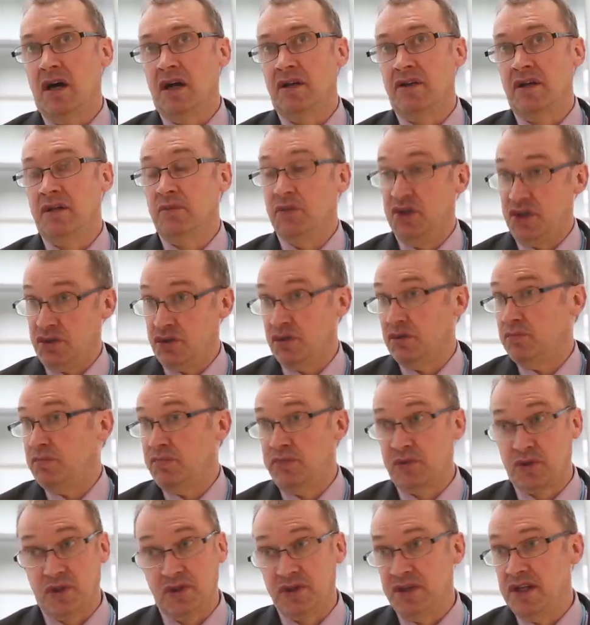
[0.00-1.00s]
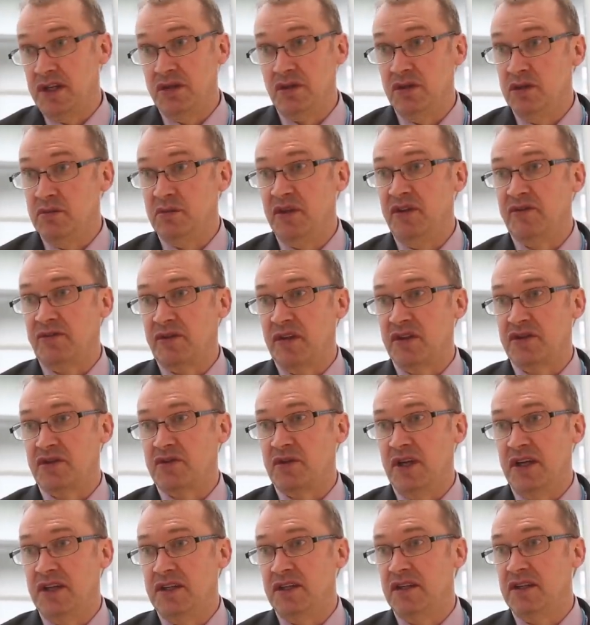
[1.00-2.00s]
I think we should continue to be
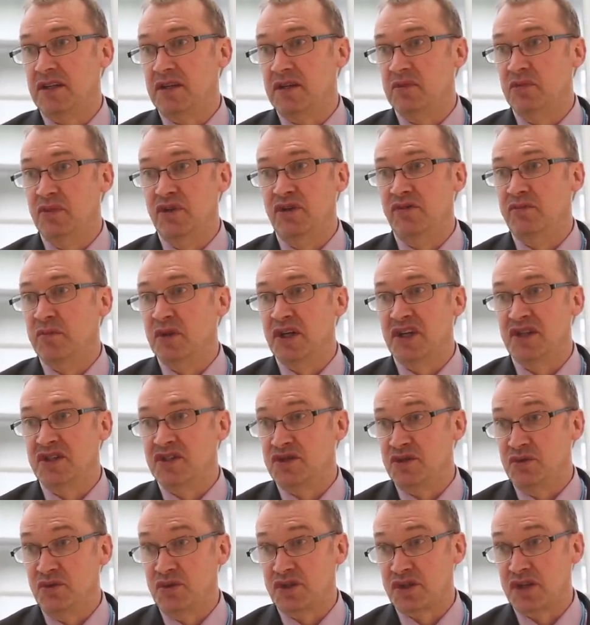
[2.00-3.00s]
frustrated that the movement is too